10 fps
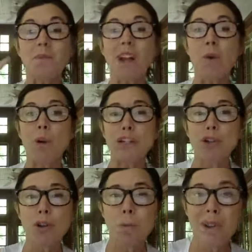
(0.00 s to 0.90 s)
I want
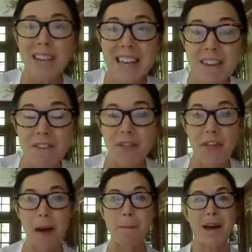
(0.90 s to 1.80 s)
you to believe in
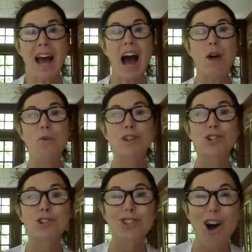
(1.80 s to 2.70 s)
them. I want
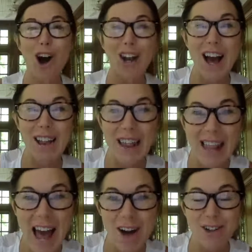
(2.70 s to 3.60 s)
you to talk out
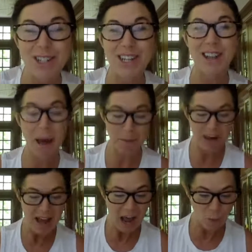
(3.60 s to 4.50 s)
loud to them.
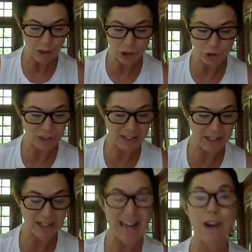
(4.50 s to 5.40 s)
I want you to
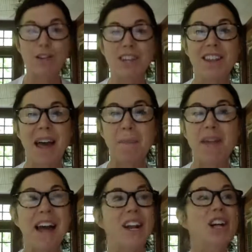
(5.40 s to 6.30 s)
declare to them
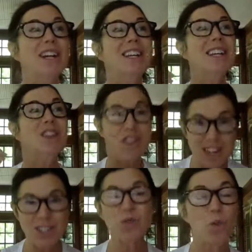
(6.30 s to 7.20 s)
that
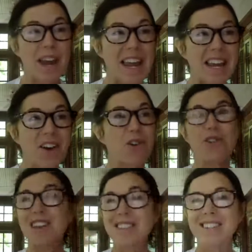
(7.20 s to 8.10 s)
this week or
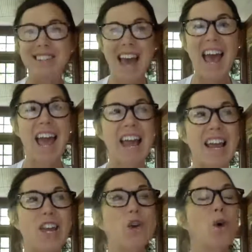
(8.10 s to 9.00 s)
this
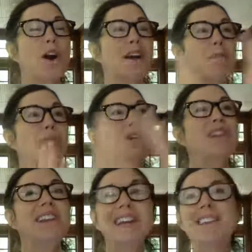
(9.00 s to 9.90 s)
day, you are
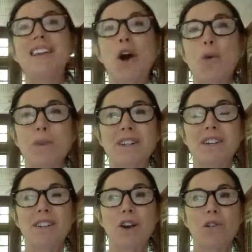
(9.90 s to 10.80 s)
completely open
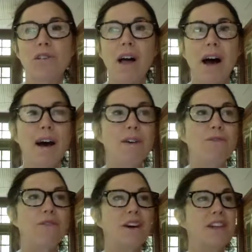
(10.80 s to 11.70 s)
to their
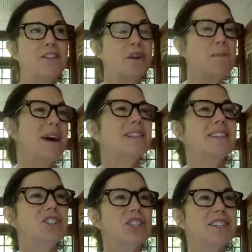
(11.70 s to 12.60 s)
love, their
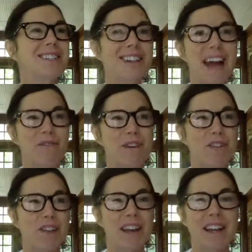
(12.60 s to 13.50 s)
messages, and
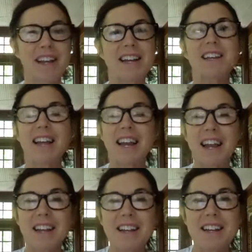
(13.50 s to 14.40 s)
everything. Like,
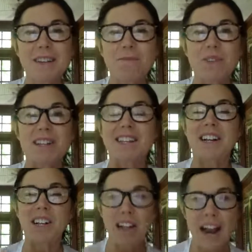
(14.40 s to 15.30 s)

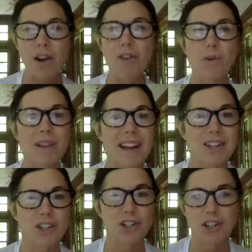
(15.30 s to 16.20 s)
declare the
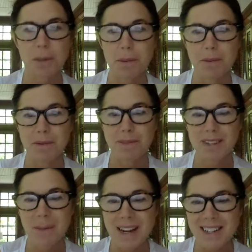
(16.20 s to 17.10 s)
relationship. Does
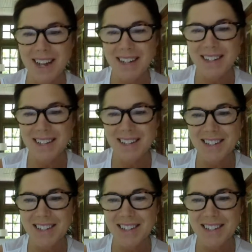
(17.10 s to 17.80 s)
that make sense?